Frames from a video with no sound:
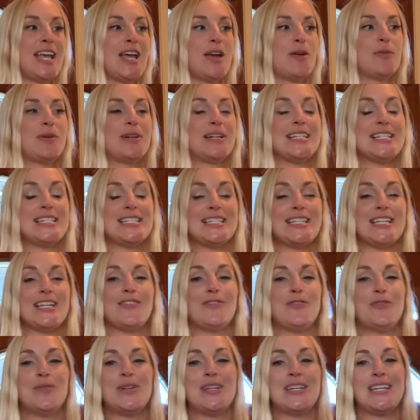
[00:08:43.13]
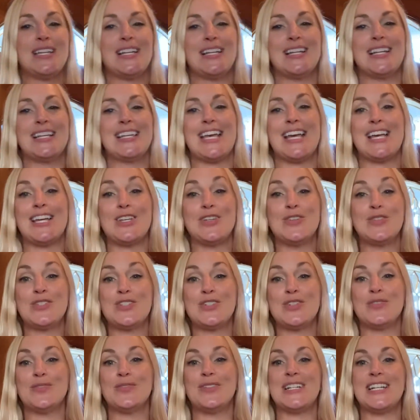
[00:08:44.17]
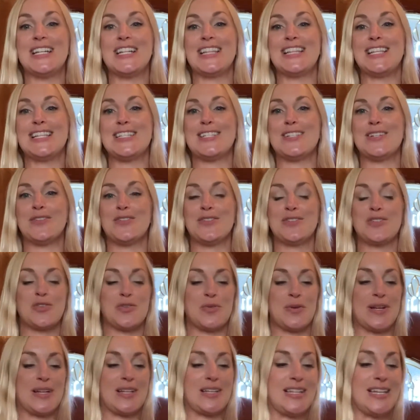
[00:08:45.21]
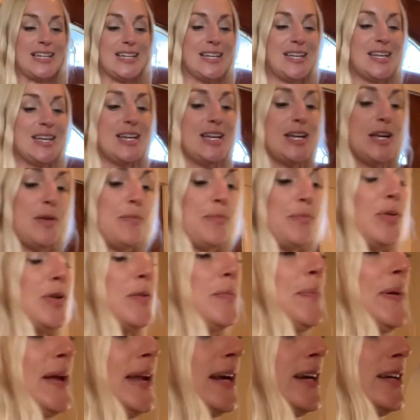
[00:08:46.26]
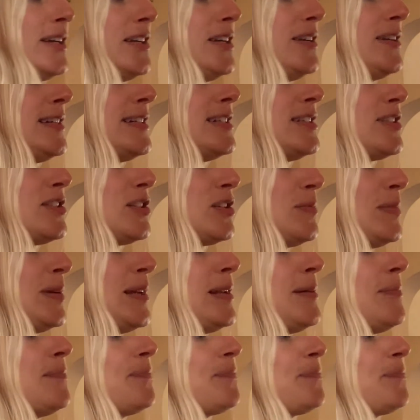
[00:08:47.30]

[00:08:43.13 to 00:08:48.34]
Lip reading: We're gonna see if we can get used to reading these notes quickly. Prepare your instrument.